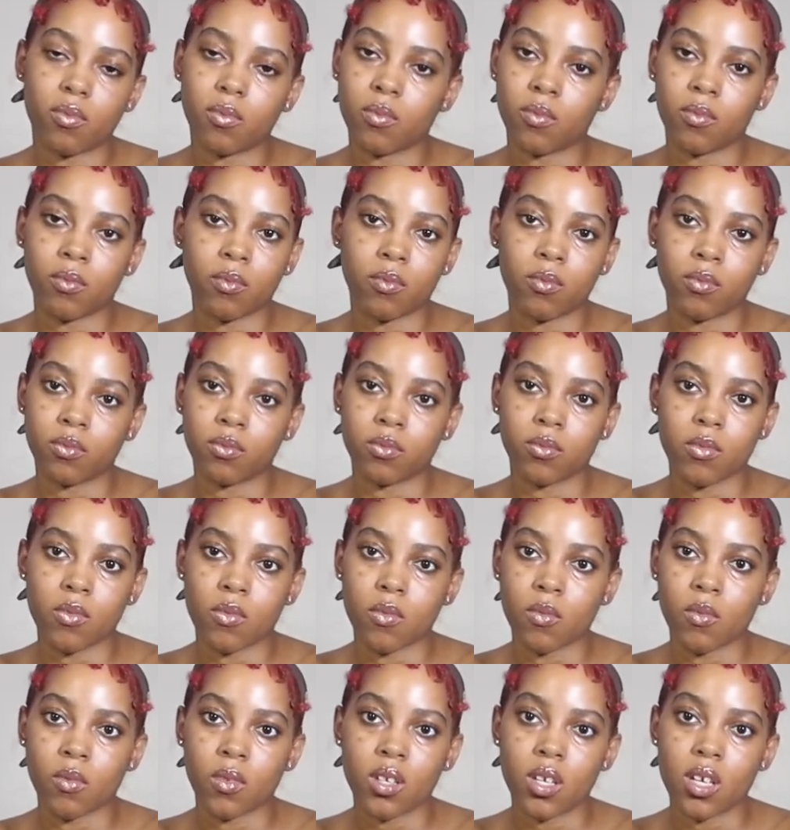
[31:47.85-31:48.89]

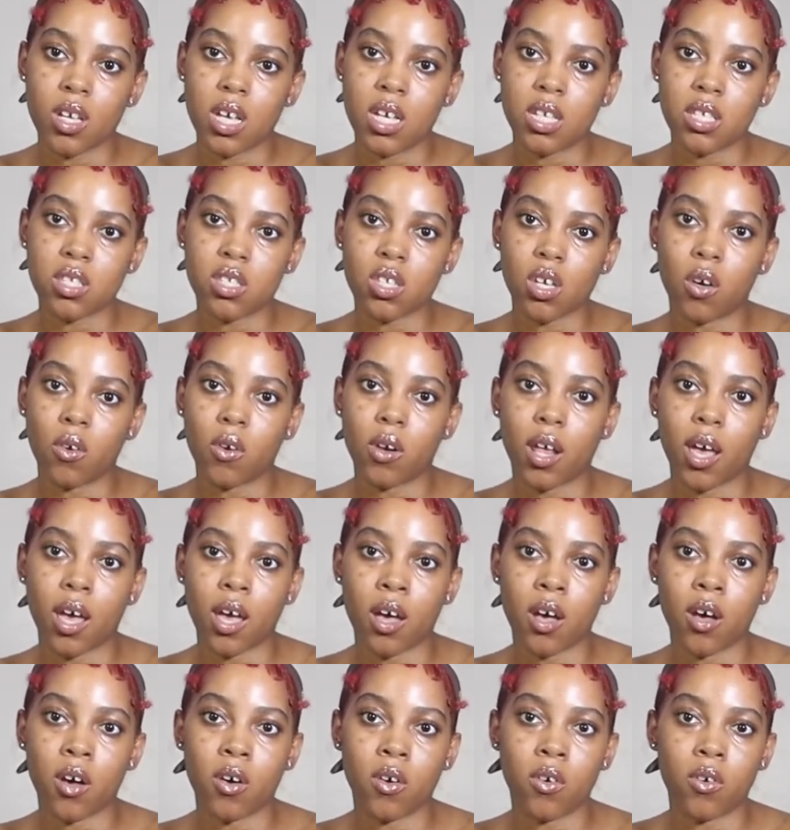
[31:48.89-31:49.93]
And so
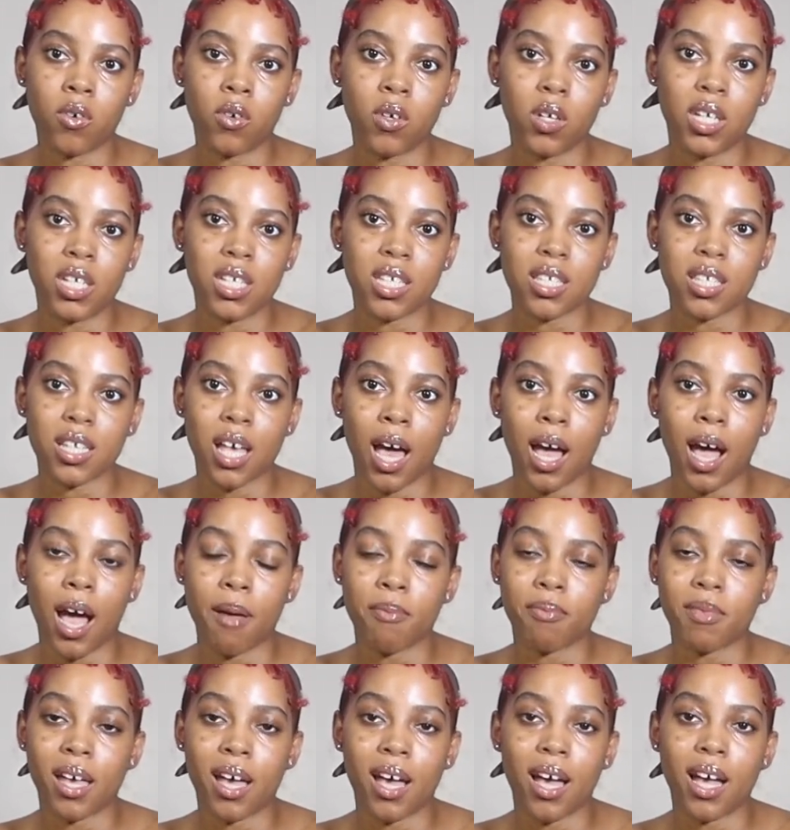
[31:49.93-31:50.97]
now it's like,
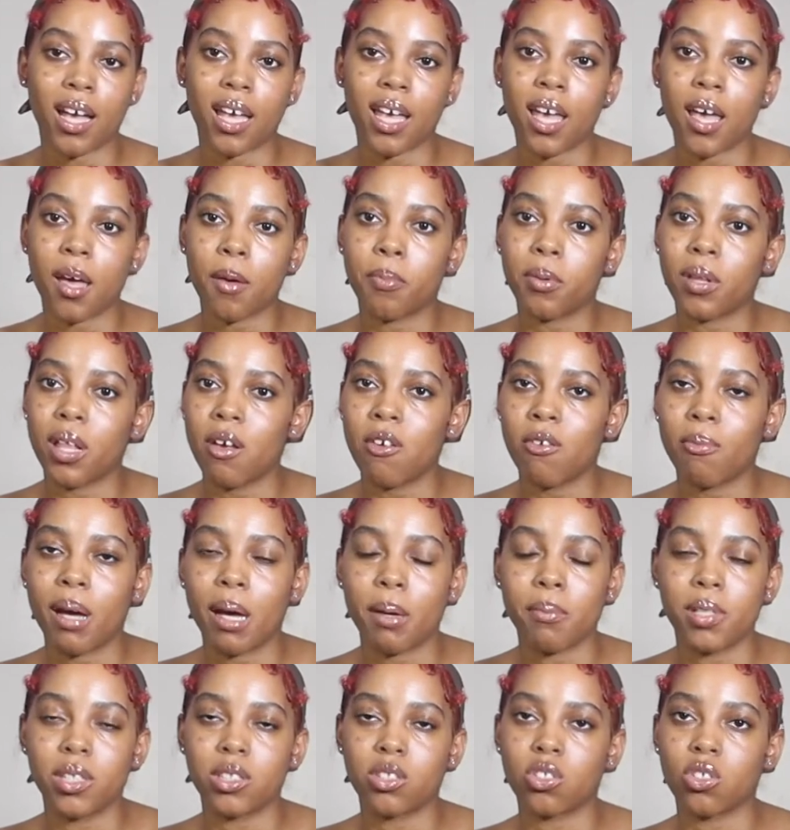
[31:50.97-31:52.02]
I can't play with my
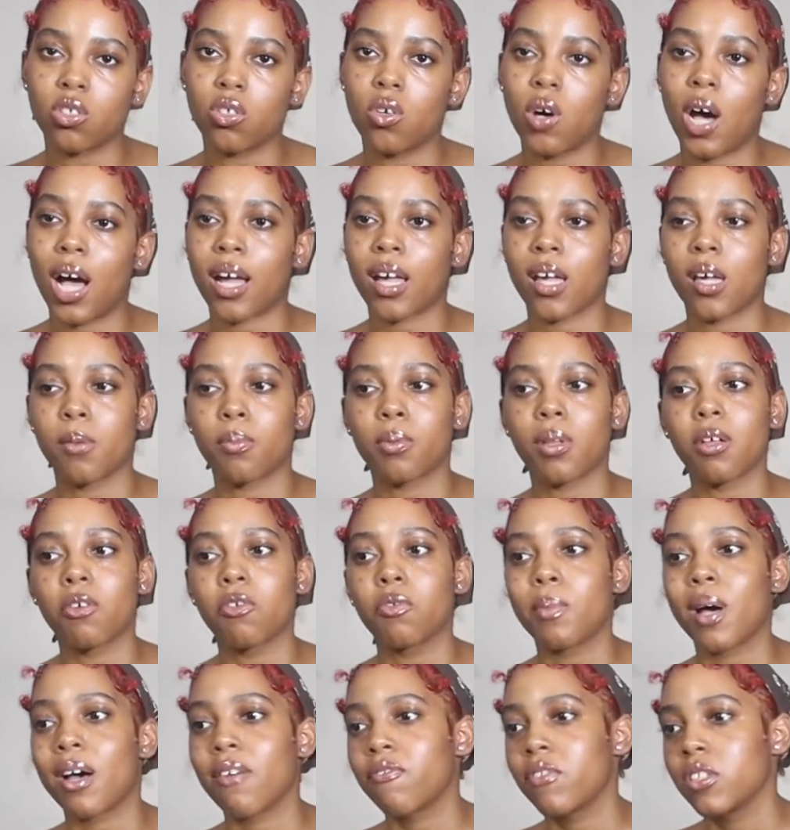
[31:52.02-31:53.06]
mental. I can't play with
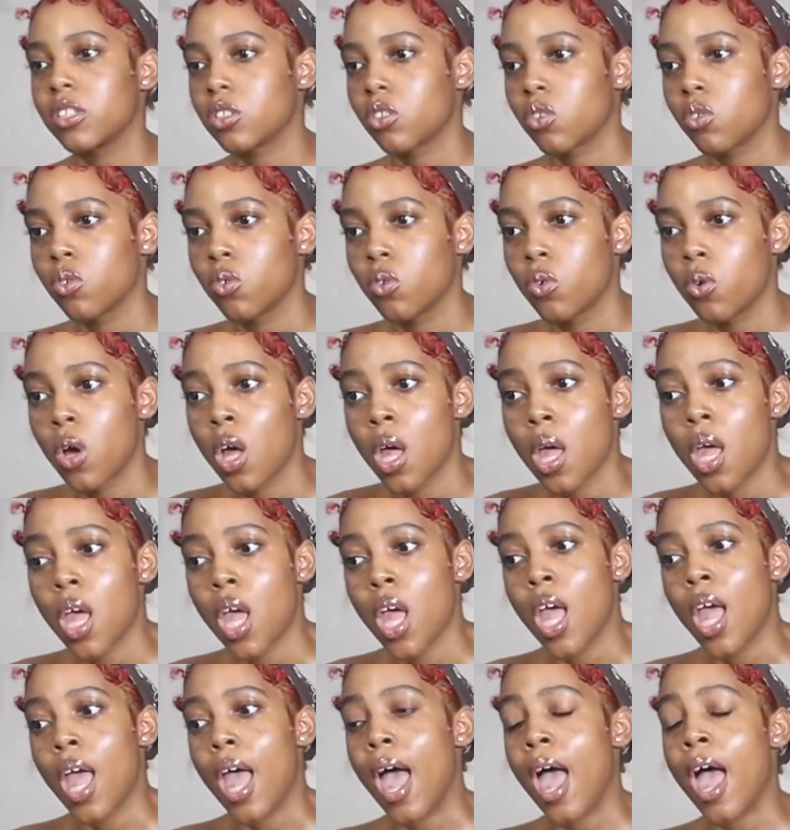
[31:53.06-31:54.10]
my physical
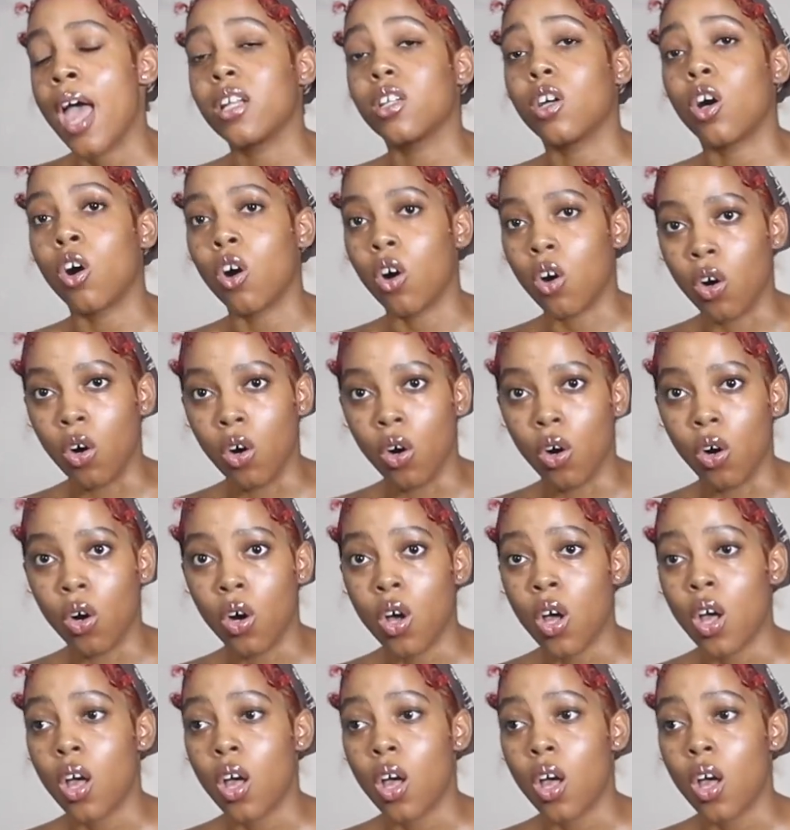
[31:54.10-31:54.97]
at all.